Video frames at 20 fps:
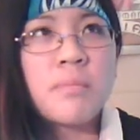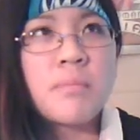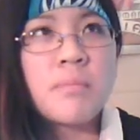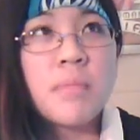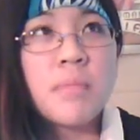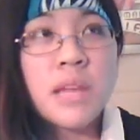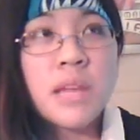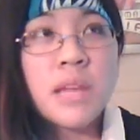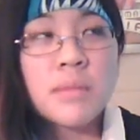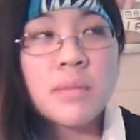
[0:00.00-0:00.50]

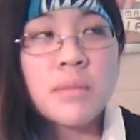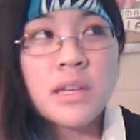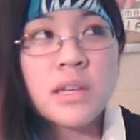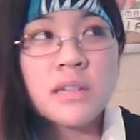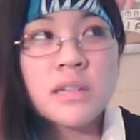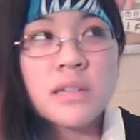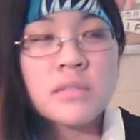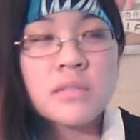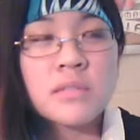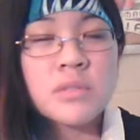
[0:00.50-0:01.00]

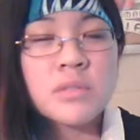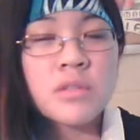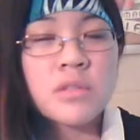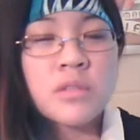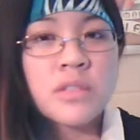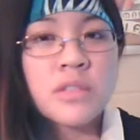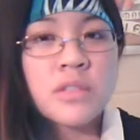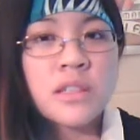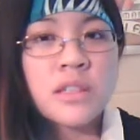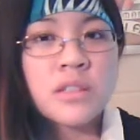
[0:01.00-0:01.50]
maybe some
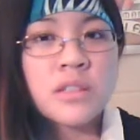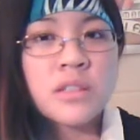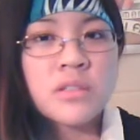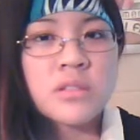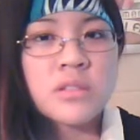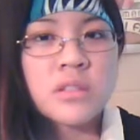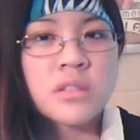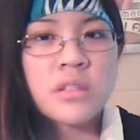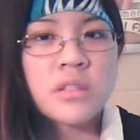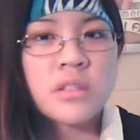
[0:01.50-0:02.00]
Soviet
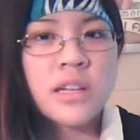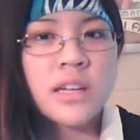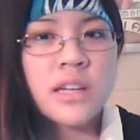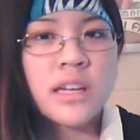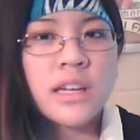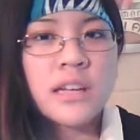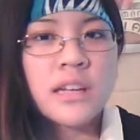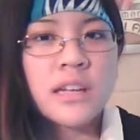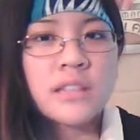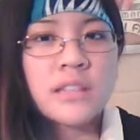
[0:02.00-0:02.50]
culture,
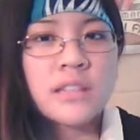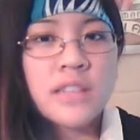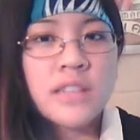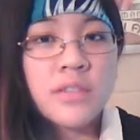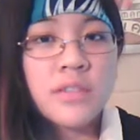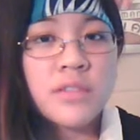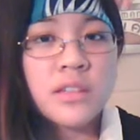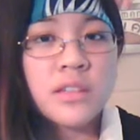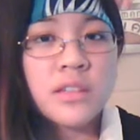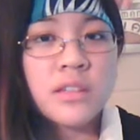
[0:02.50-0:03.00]
and
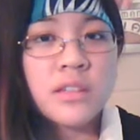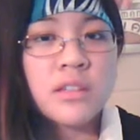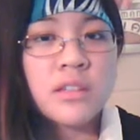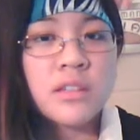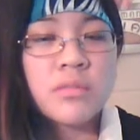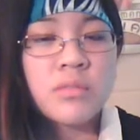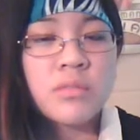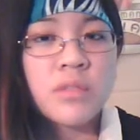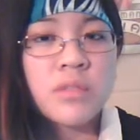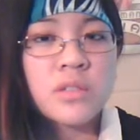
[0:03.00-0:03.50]
definitely
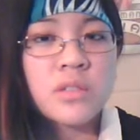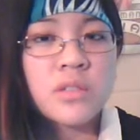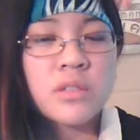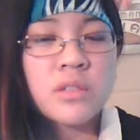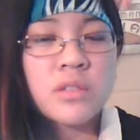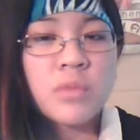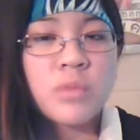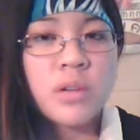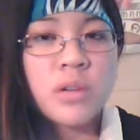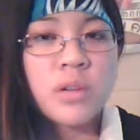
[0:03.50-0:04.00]

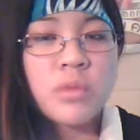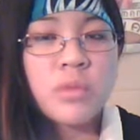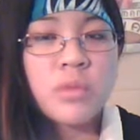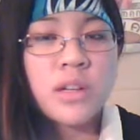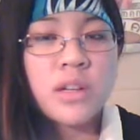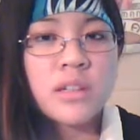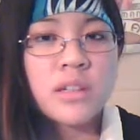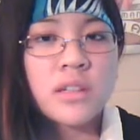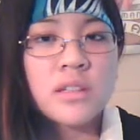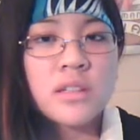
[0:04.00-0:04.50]
Russian
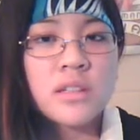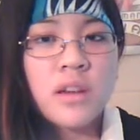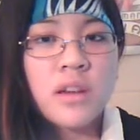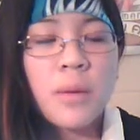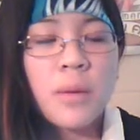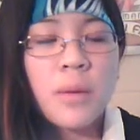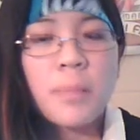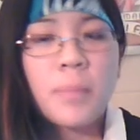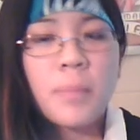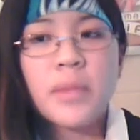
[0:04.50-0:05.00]
101. So,
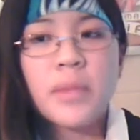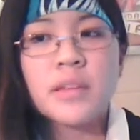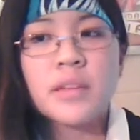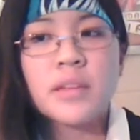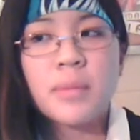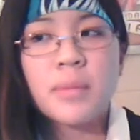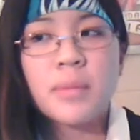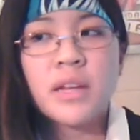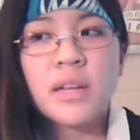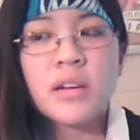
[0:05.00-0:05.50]

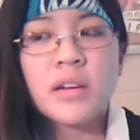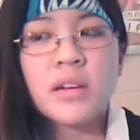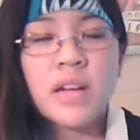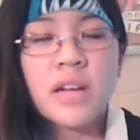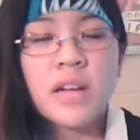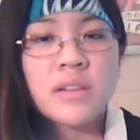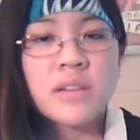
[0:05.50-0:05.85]
depending on how